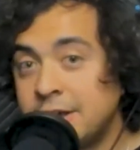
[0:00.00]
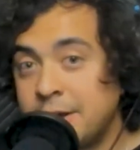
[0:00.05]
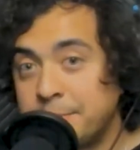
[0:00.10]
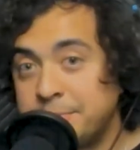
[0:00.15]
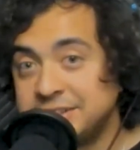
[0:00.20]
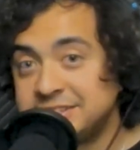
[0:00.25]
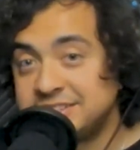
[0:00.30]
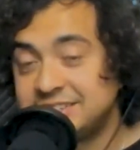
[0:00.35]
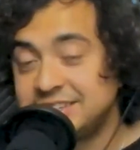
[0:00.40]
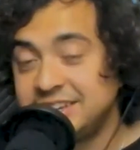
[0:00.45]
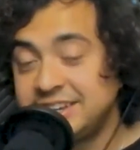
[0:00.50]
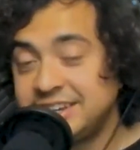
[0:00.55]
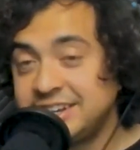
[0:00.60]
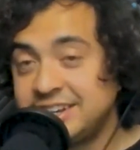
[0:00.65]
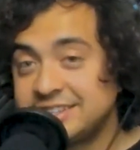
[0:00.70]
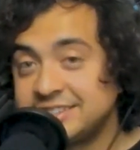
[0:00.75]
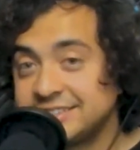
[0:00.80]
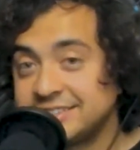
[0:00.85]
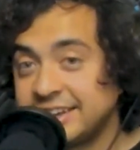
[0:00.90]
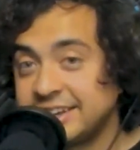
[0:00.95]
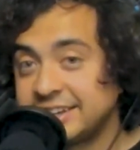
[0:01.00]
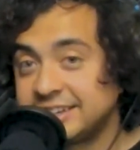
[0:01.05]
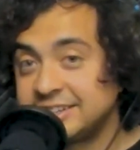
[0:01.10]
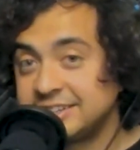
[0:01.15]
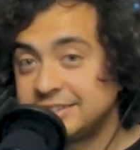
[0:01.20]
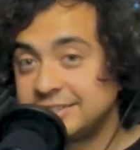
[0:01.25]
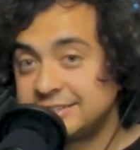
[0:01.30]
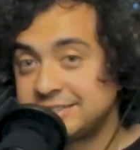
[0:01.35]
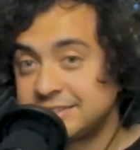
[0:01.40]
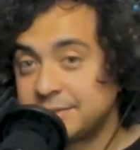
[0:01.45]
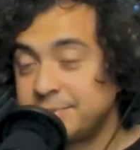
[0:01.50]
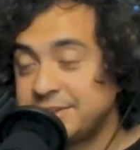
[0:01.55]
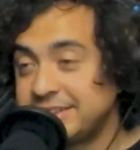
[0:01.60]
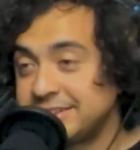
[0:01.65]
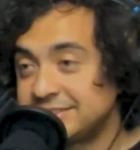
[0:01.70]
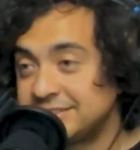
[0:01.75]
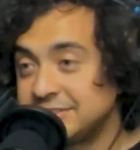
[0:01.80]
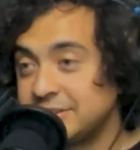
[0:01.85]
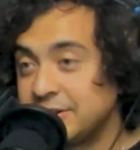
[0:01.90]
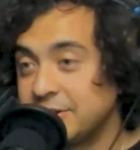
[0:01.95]
But seeing it as like somebody
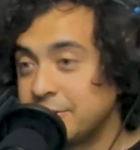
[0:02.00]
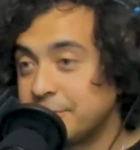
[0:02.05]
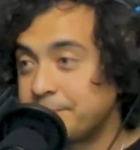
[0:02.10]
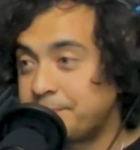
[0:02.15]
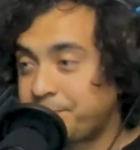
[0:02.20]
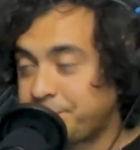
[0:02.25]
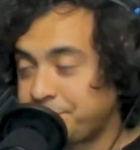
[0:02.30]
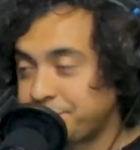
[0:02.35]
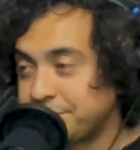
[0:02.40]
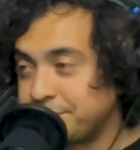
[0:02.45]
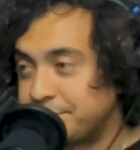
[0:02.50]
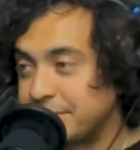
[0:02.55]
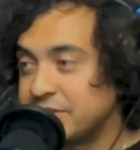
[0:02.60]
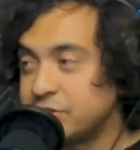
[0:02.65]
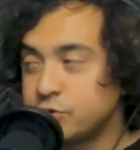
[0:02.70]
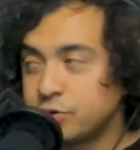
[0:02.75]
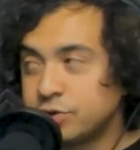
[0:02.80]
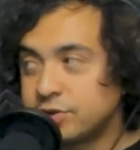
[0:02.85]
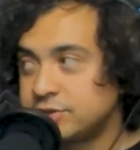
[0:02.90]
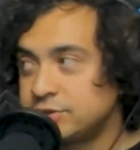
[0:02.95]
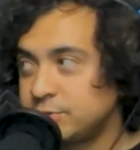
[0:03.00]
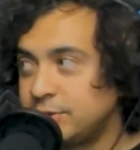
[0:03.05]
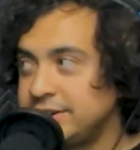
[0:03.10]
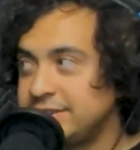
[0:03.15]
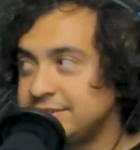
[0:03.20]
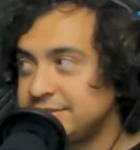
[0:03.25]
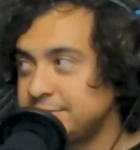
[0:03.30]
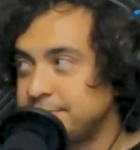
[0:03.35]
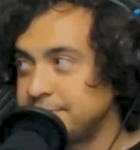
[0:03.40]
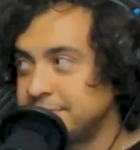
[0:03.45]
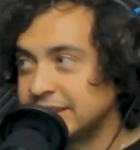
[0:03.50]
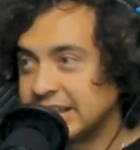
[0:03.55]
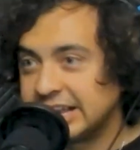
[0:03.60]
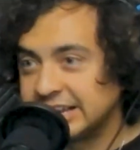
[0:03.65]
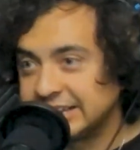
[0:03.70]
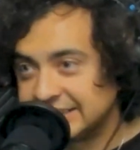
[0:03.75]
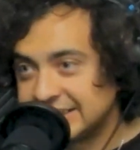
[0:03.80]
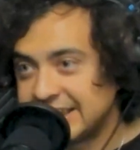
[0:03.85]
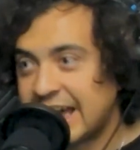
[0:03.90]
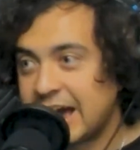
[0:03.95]
that's, you know, been through their 20s and like
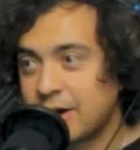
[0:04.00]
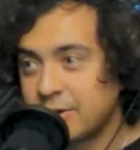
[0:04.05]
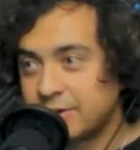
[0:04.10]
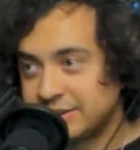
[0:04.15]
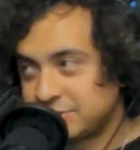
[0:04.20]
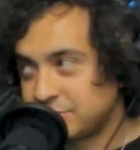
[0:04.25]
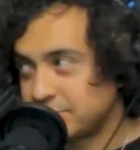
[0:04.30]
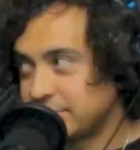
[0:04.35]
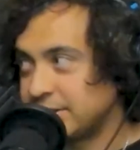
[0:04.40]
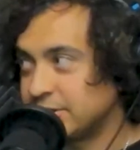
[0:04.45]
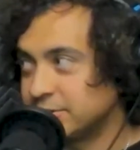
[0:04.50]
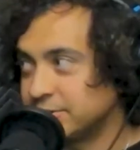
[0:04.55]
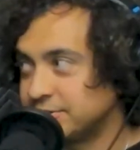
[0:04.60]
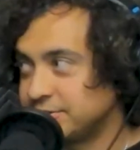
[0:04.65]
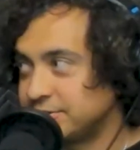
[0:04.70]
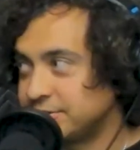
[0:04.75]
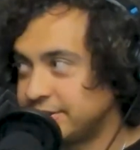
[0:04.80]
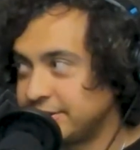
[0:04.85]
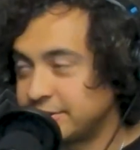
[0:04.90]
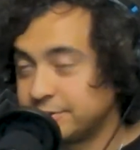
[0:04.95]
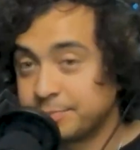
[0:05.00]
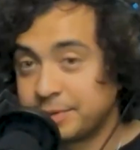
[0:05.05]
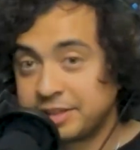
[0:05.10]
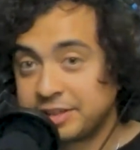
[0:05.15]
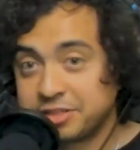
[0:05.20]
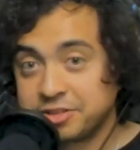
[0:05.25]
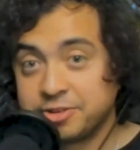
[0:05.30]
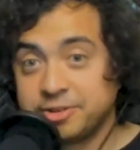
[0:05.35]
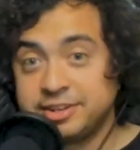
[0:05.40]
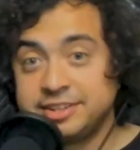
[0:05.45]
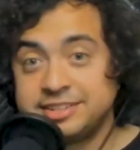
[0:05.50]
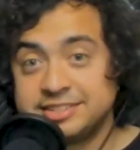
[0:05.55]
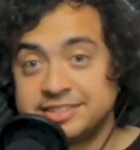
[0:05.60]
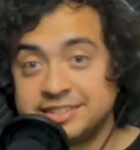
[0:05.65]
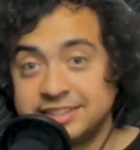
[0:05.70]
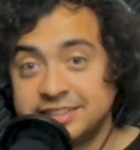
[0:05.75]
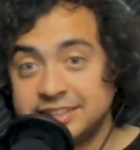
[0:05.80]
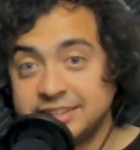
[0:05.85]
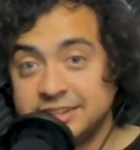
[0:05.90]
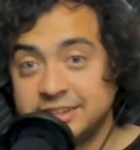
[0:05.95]
now entering older, you know, my 30s
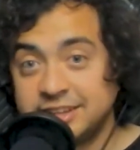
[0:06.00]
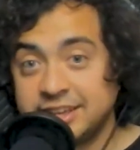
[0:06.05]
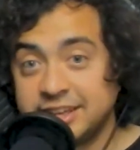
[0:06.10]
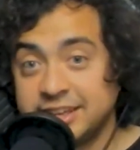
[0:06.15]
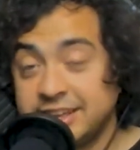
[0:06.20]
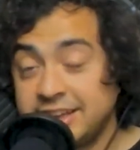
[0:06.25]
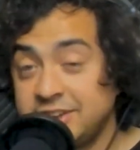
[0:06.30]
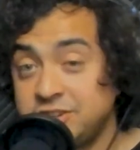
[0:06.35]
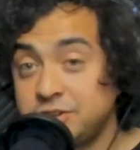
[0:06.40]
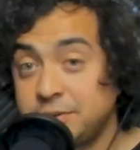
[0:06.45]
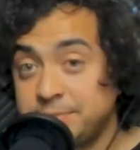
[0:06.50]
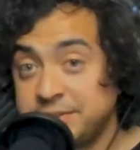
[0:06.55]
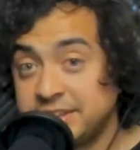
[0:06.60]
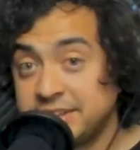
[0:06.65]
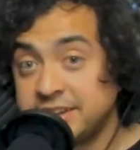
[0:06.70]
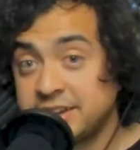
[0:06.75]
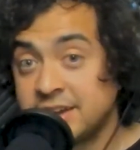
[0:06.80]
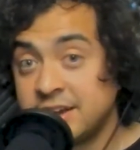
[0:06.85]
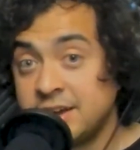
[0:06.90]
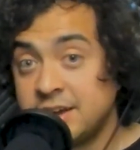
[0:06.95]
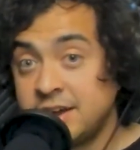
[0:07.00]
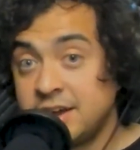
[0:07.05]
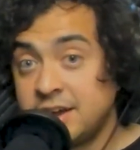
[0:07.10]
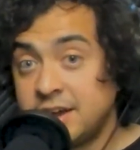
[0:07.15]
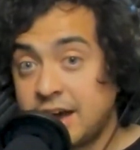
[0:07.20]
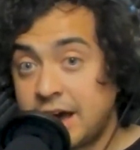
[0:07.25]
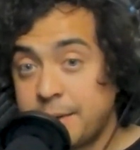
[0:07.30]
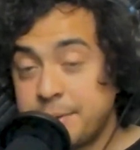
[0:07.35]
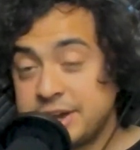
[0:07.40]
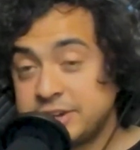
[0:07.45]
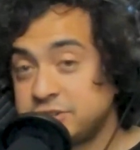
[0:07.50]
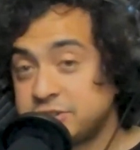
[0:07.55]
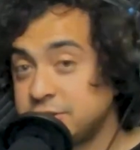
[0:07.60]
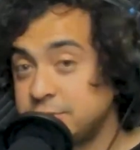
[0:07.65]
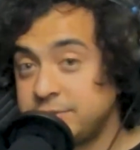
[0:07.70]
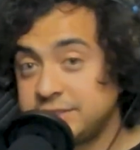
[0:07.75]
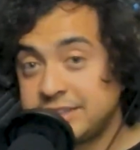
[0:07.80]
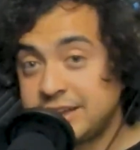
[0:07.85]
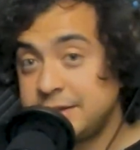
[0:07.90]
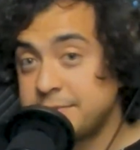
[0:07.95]
and age, I'd be like, I'm actually
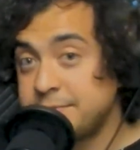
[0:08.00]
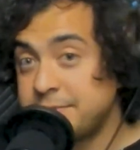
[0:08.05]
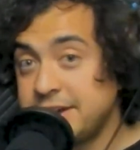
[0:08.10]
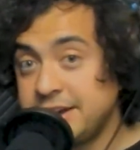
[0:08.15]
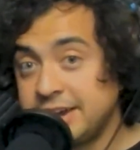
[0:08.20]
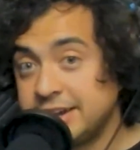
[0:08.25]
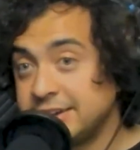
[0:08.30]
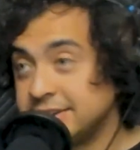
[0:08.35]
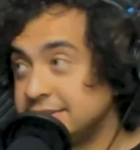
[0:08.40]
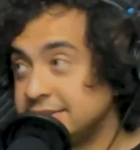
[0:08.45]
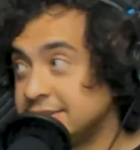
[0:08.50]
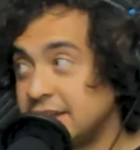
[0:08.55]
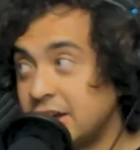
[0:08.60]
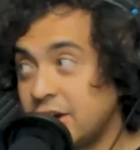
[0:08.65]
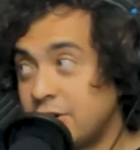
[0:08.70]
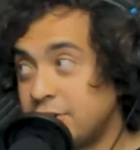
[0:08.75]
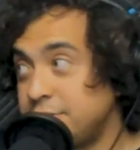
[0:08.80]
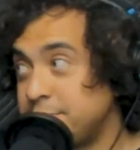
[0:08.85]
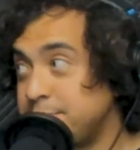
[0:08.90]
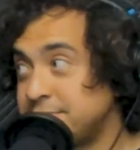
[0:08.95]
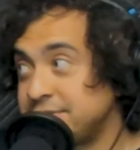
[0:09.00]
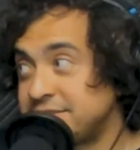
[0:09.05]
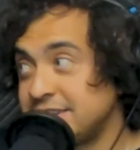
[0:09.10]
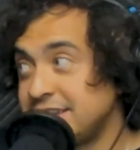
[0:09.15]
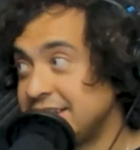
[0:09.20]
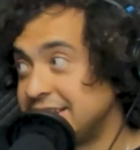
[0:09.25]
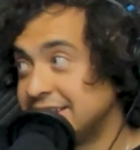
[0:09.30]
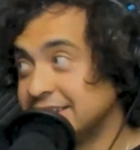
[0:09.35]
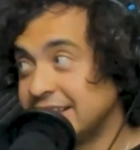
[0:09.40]
with Aunt May 100%.